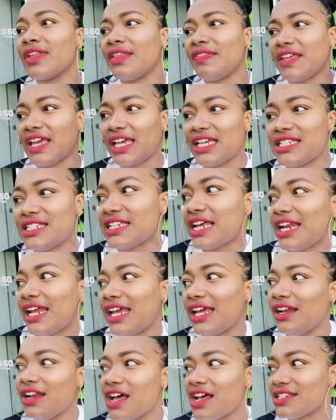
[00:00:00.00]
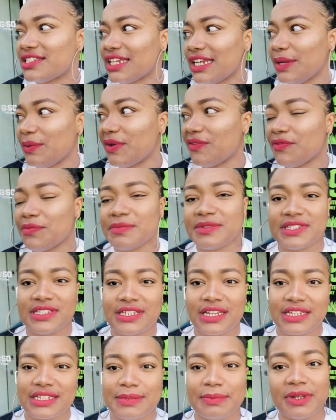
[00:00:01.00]
They said it can last anywhere from
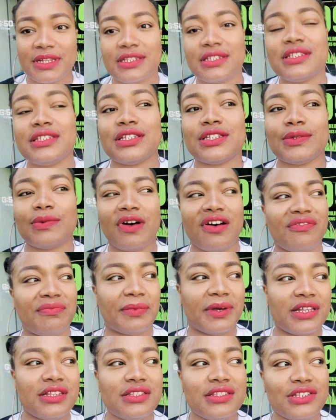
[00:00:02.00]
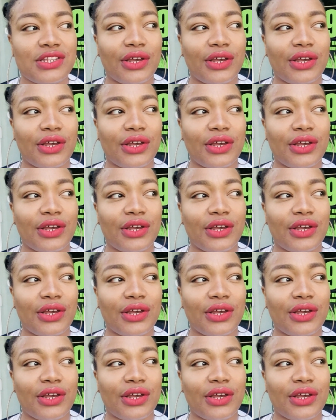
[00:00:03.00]
6 months to 12 months,